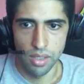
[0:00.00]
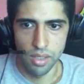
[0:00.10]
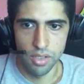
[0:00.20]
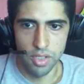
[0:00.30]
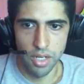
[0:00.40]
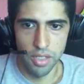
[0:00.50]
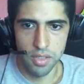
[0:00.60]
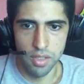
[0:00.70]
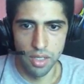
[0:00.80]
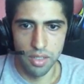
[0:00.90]
Shoutouts
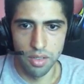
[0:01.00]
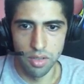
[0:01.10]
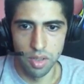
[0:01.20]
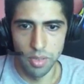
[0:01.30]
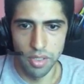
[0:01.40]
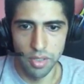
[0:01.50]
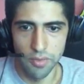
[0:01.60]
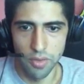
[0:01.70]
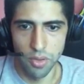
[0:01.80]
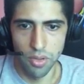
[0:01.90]
to Natsanubi
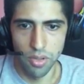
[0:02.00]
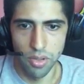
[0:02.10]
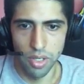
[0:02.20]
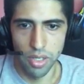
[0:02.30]
for